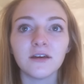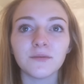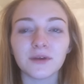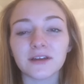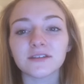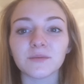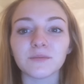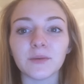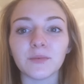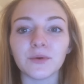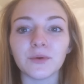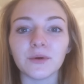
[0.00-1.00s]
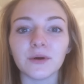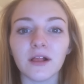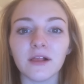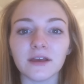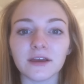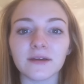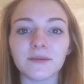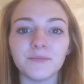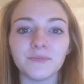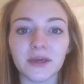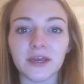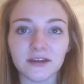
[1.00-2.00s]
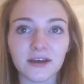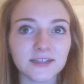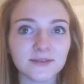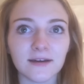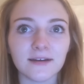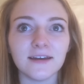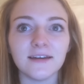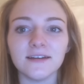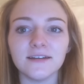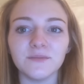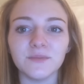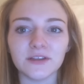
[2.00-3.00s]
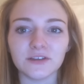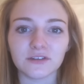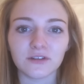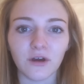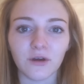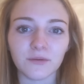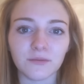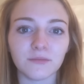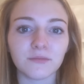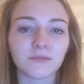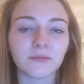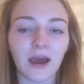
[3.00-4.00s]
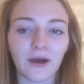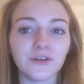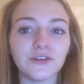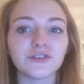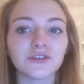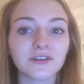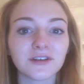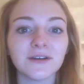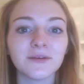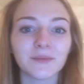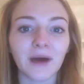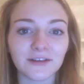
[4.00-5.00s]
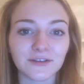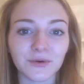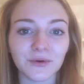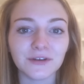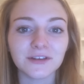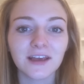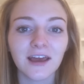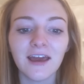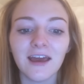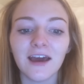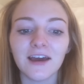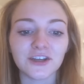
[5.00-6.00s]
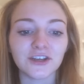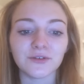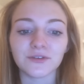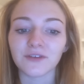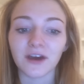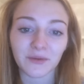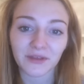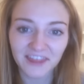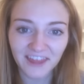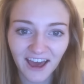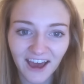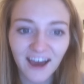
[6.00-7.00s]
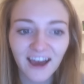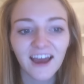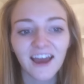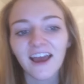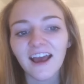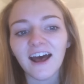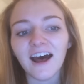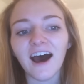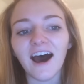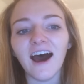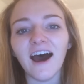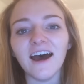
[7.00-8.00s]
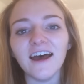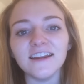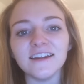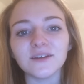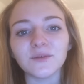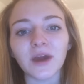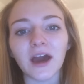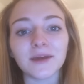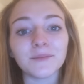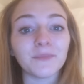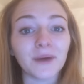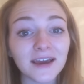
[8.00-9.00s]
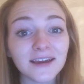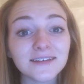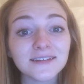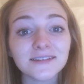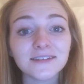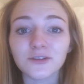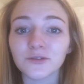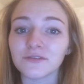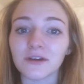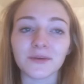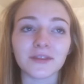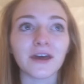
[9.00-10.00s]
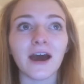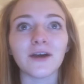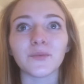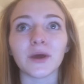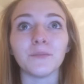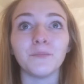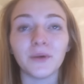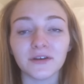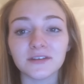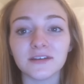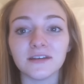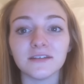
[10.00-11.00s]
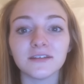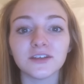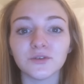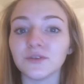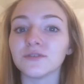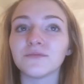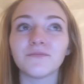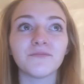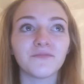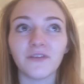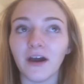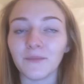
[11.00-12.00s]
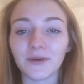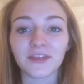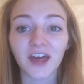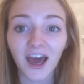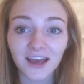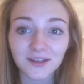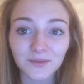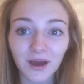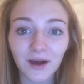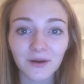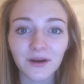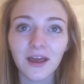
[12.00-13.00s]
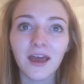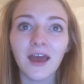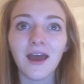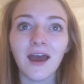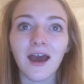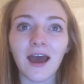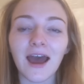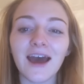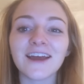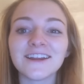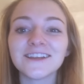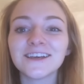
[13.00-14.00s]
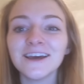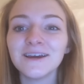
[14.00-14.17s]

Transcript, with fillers: We had some people like being nice about it and being slow and how you should pass a horse, and she was fine with that. And we had bikes, she was fine with that. We had buses, she was fine with that as well. And